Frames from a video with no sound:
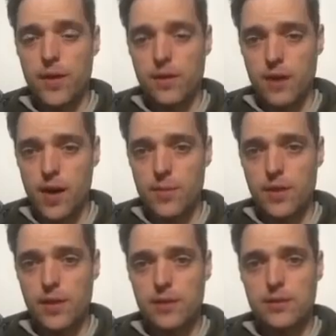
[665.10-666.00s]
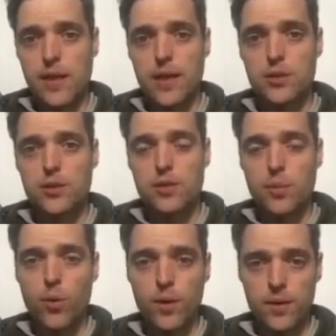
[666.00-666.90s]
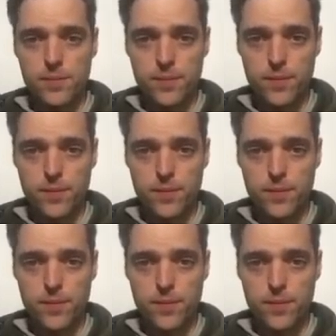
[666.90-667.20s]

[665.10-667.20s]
dot com slash support.